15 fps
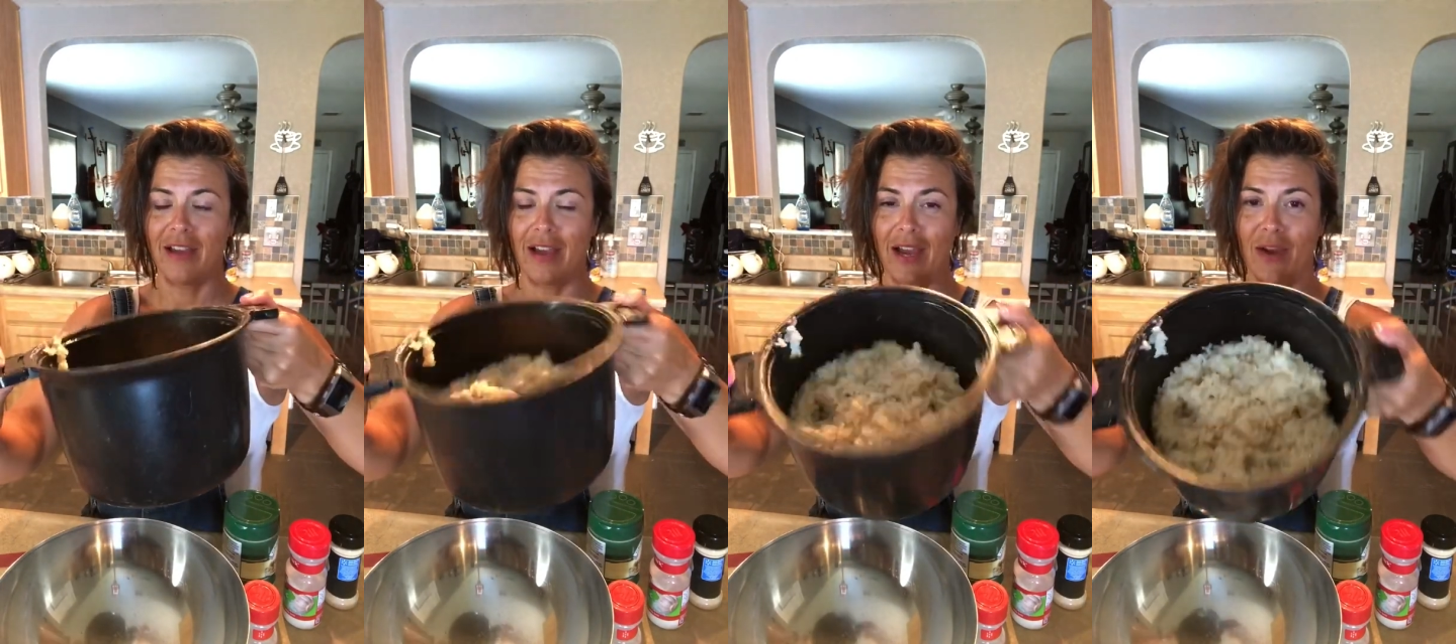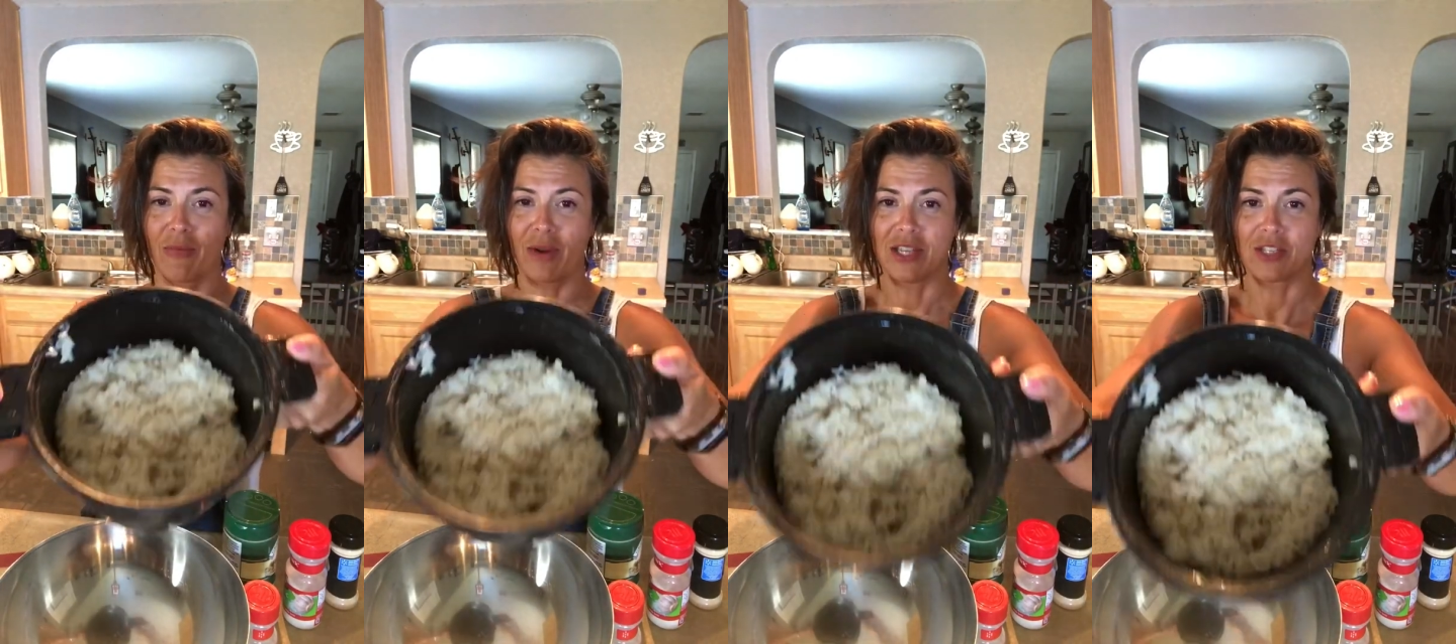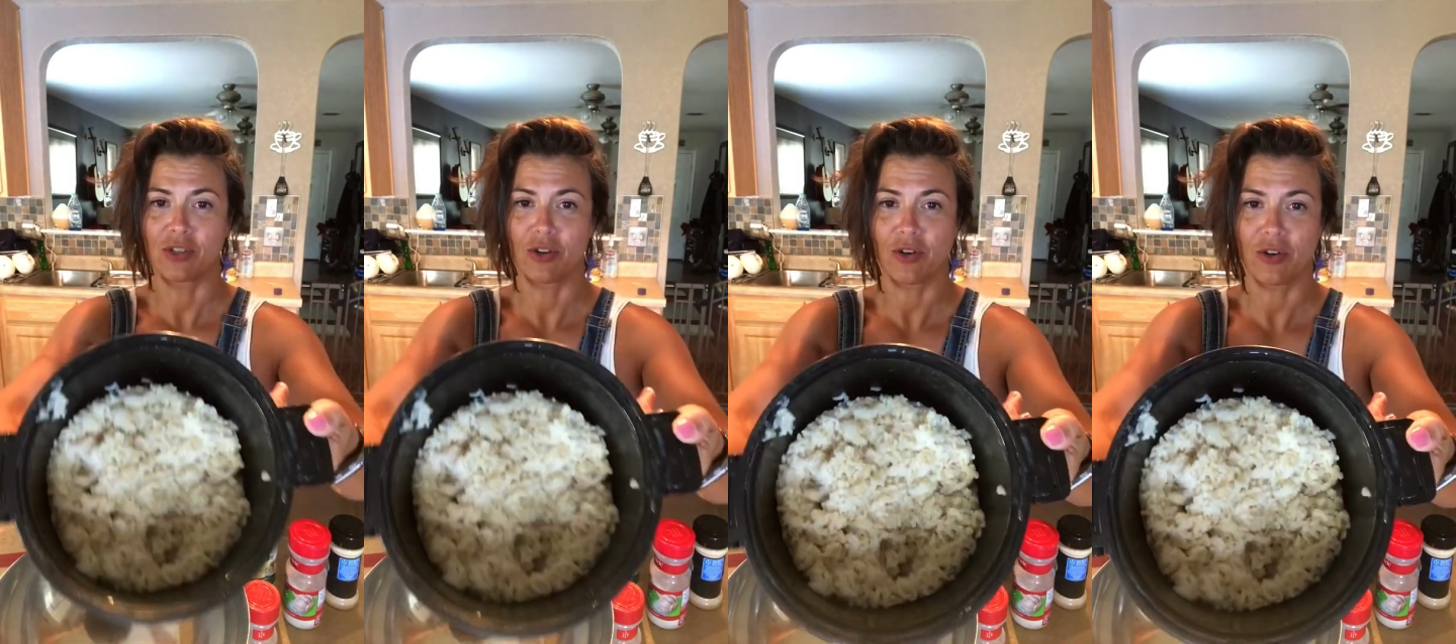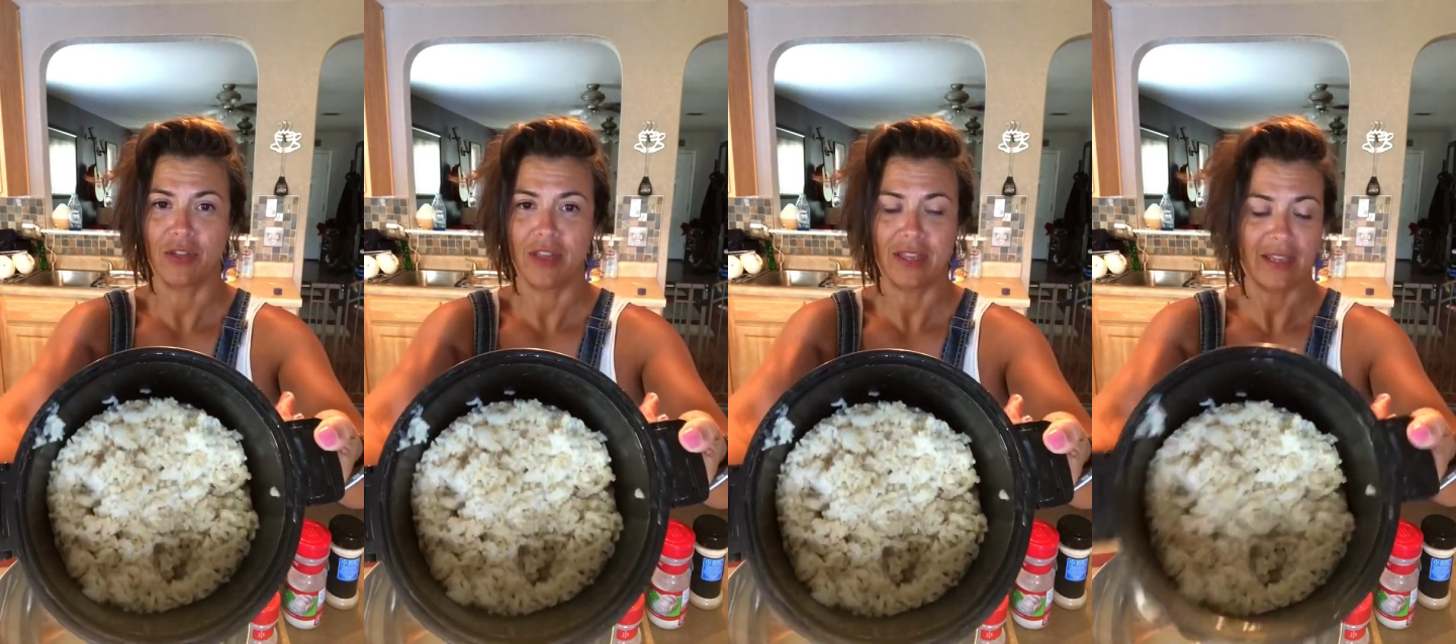rice
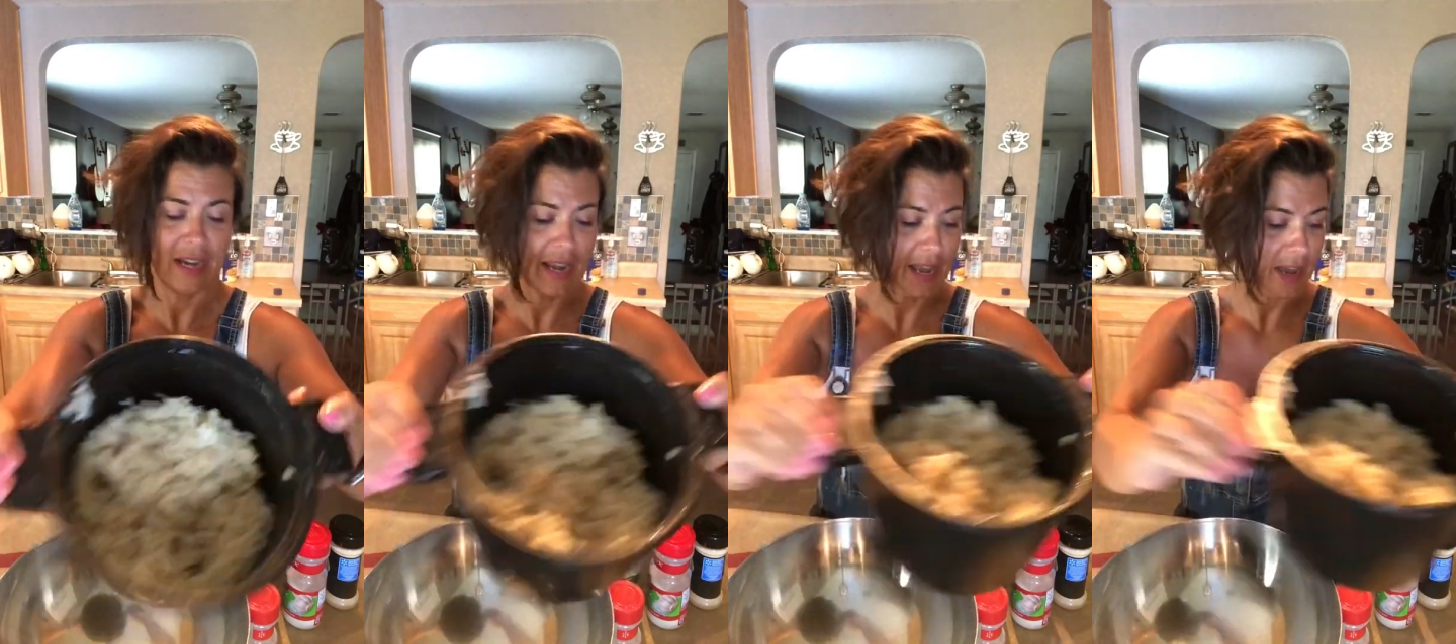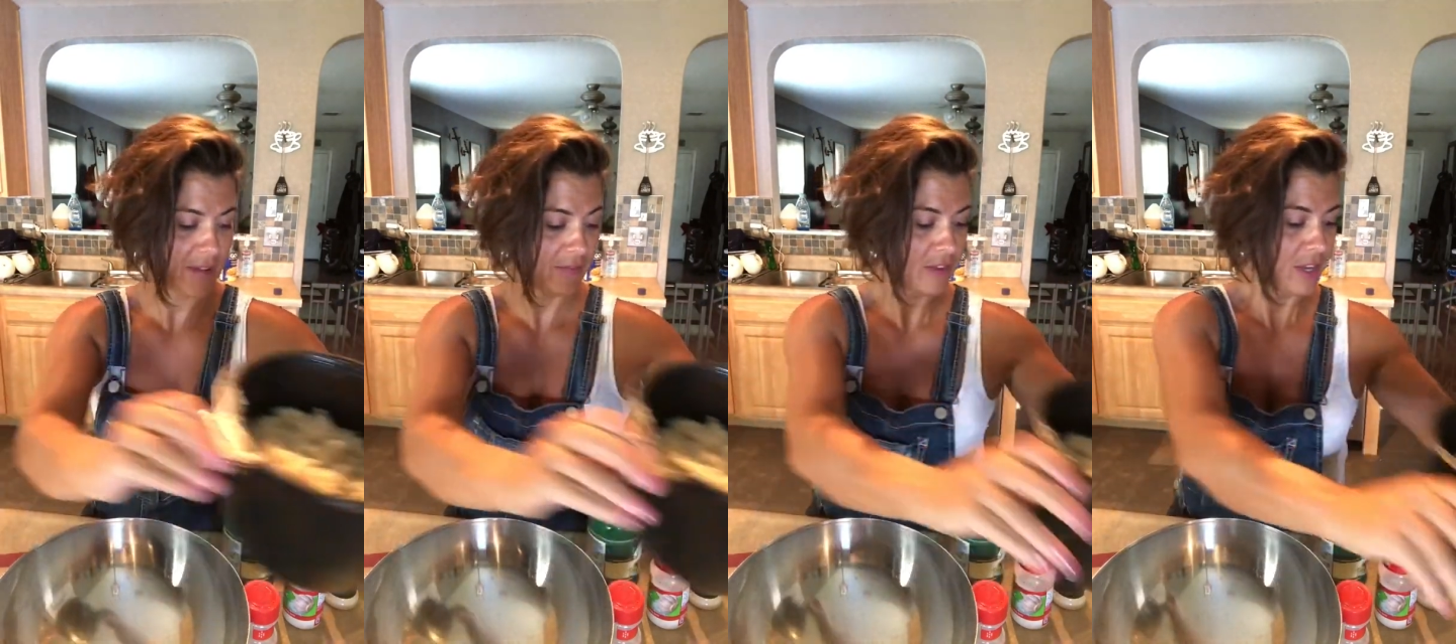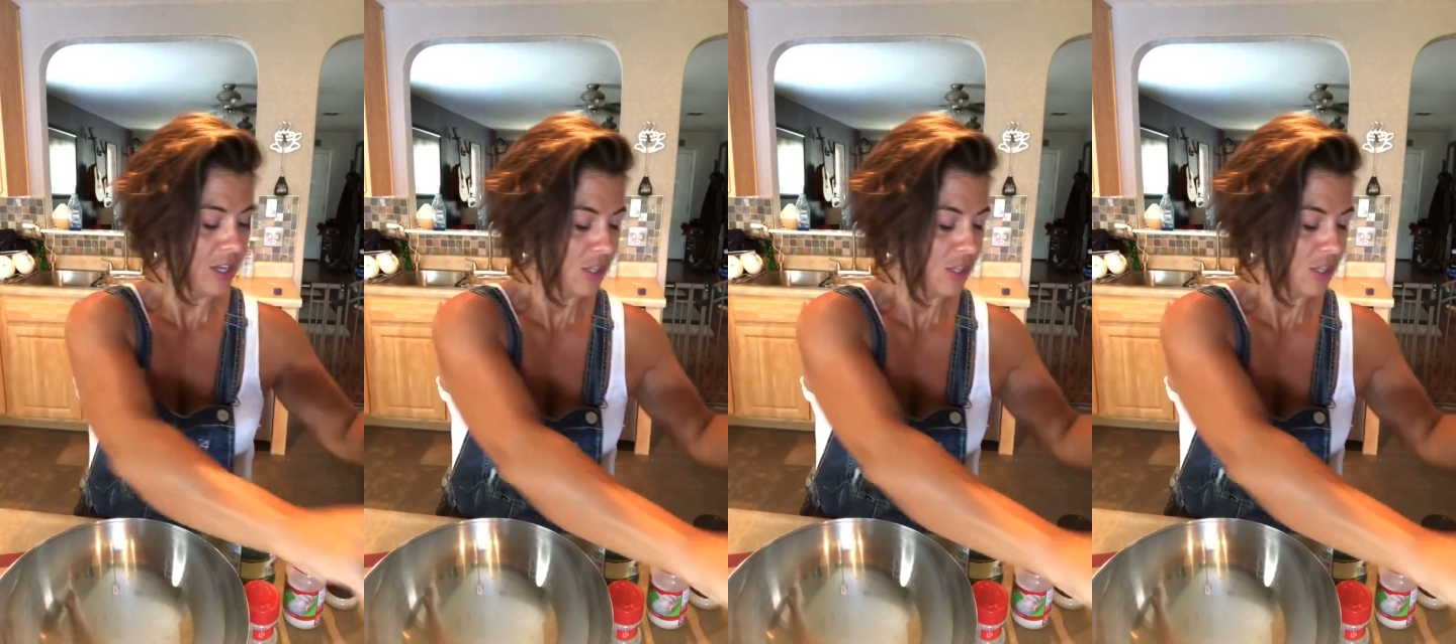cooker thing that I have.